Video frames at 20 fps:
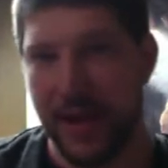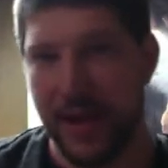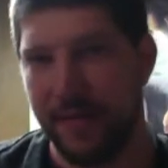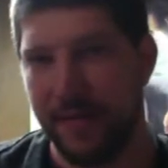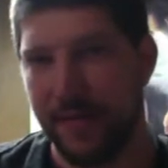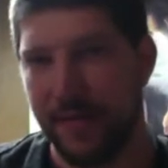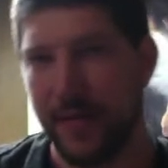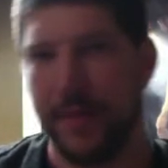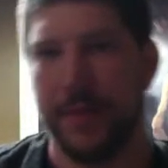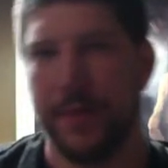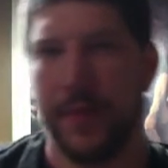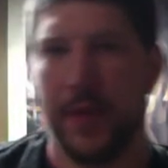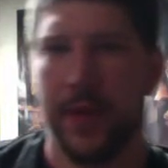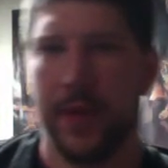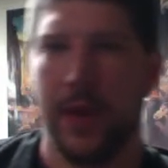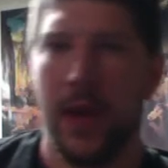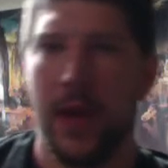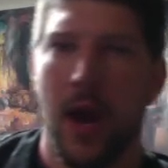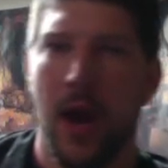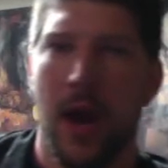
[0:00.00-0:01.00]
All
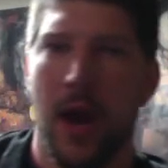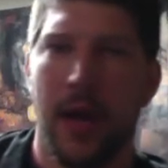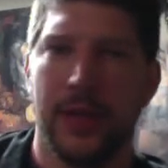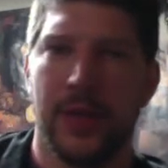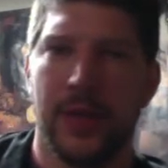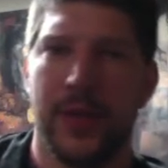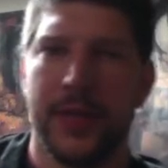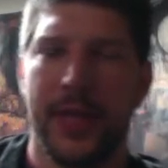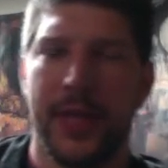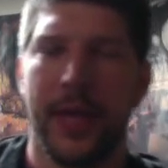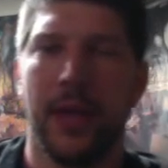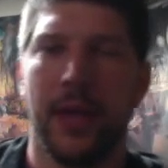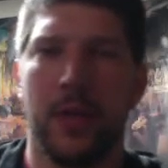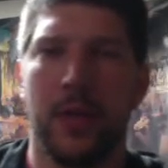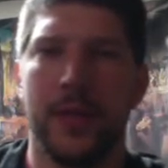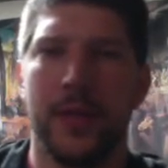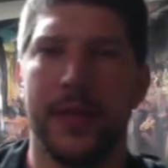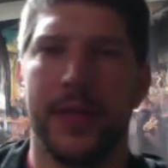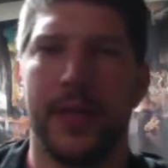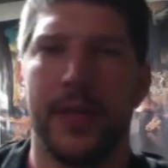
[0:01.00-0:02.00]
right, so this
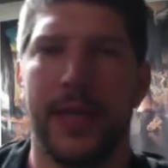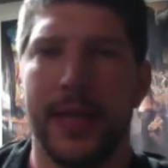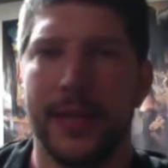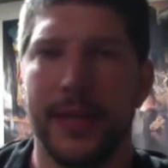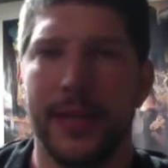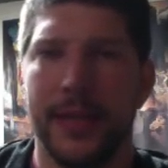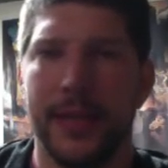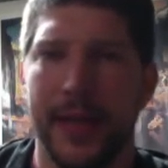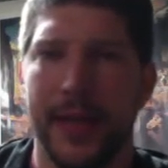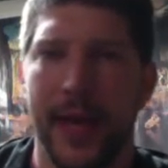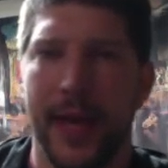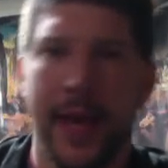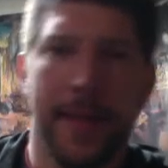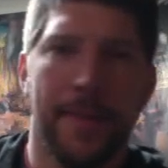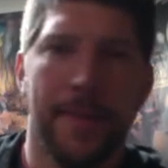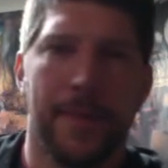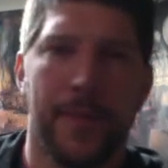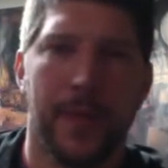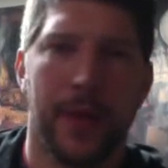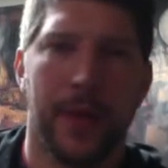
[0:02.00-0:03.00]
concludes the lesson today.
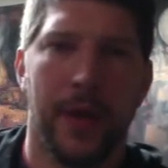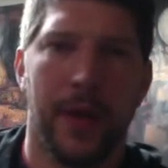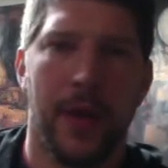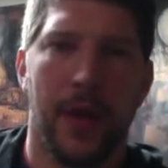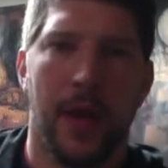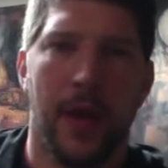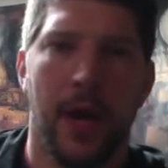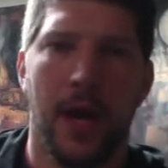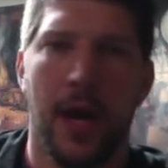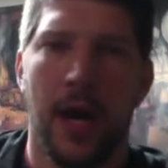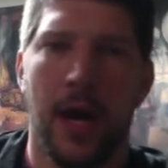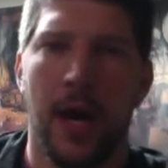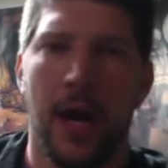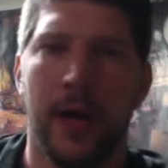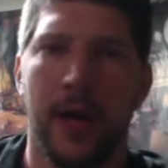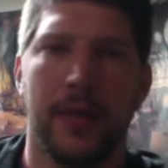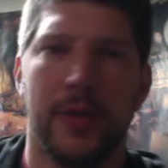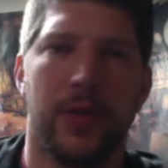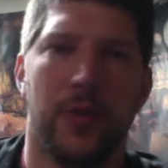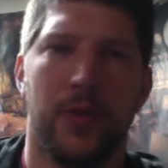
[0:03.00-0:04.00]

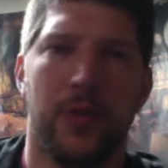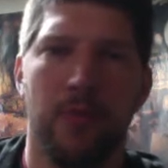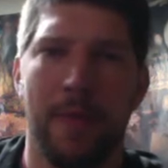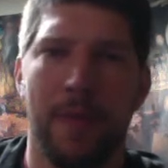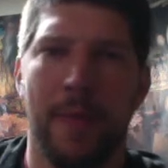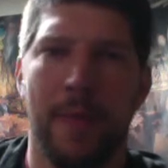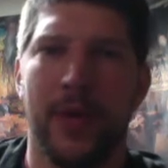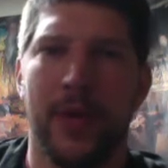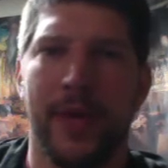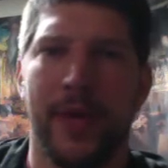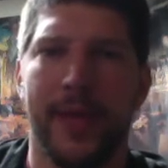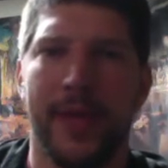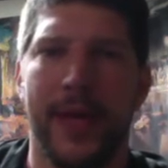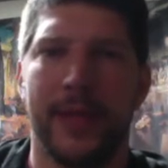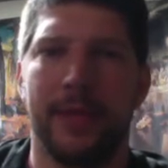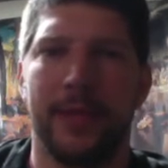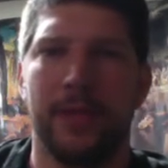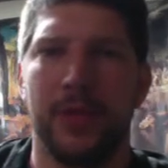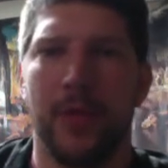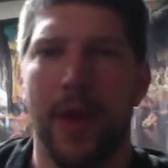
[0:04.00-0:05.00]
So remember to hit
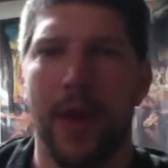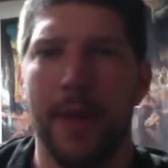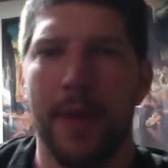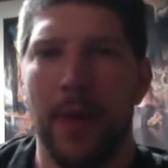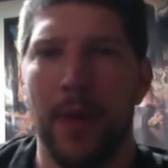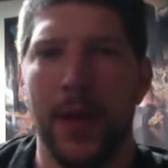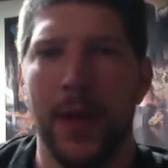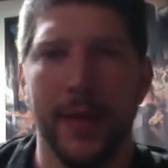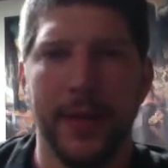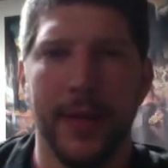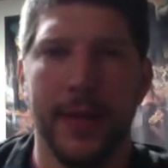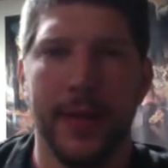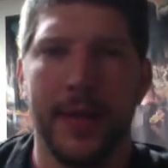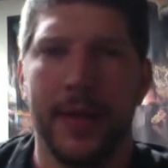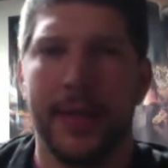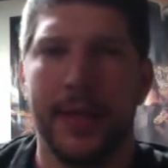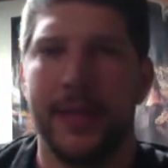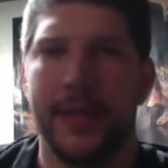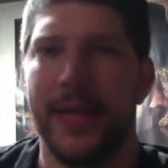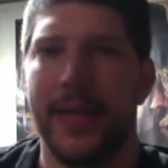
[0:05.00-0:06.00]
that subscribe button.
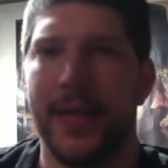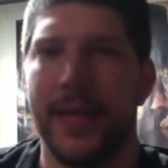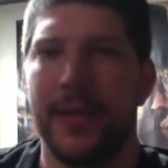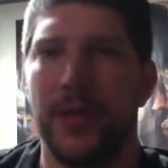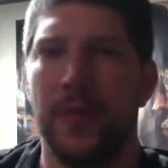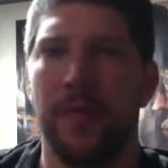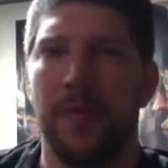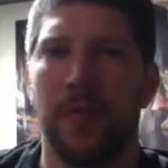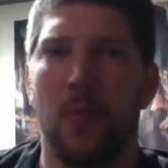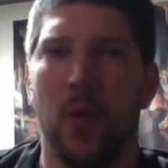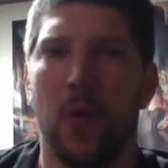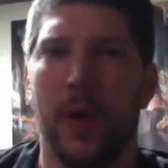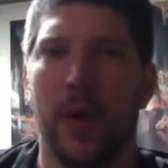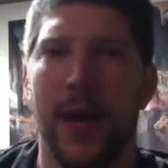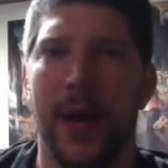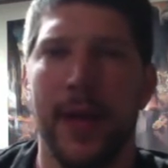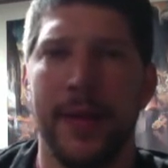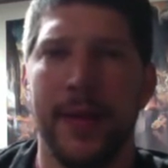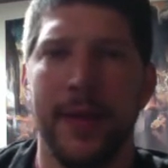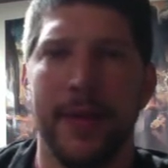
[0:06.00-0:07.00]
Stay tuned for some more
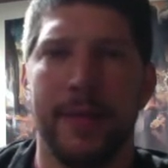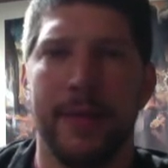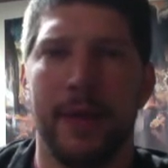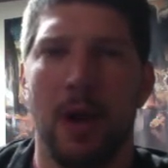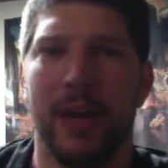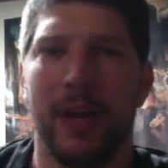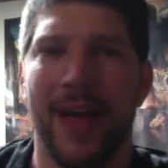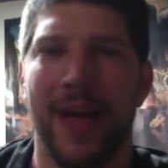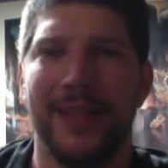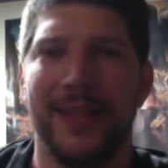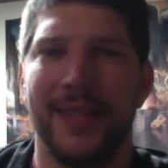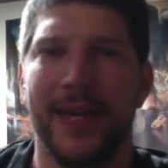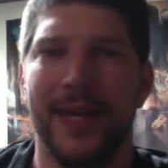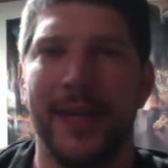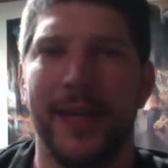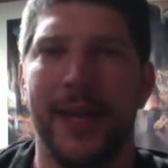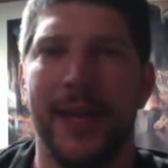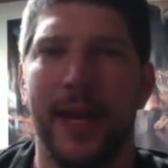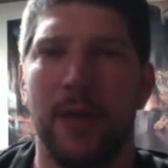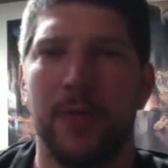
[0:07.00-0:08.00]
content,
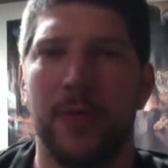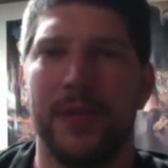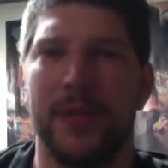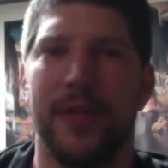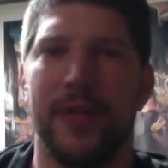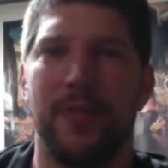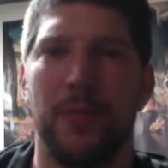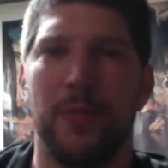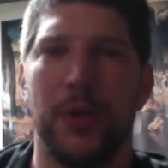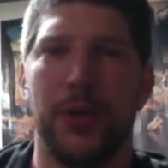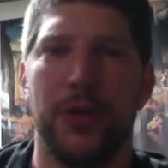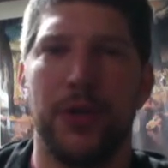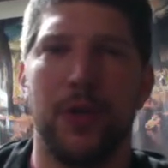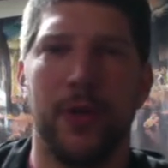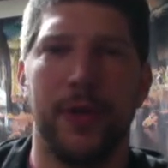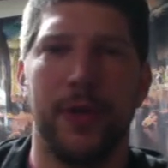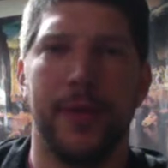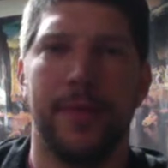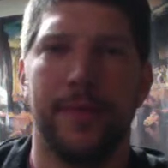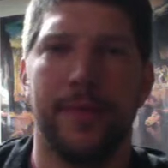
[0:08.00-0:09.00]
and I will see everybody
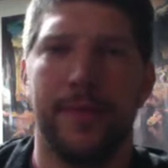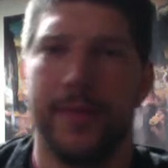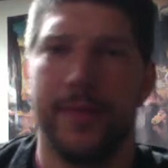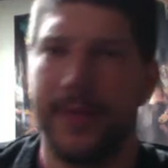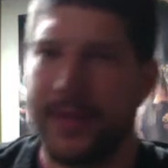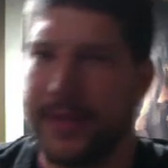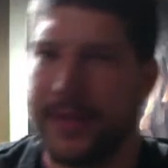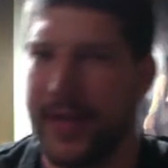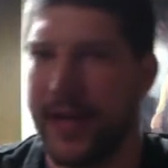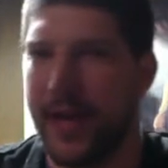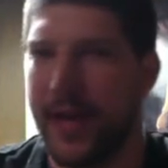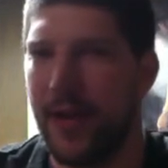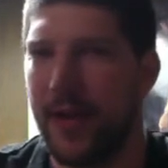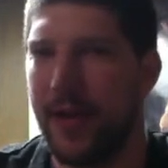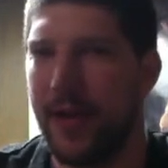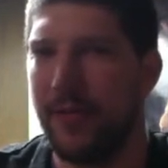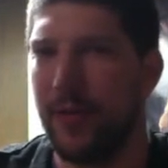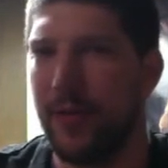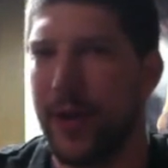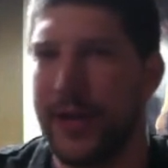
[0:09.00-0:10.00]
shortly. Take care
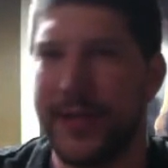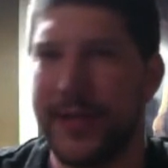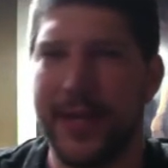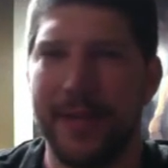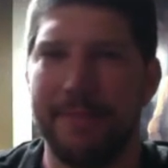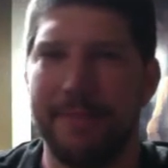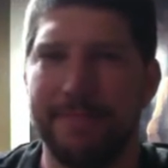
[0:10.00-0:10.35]
and have a great day.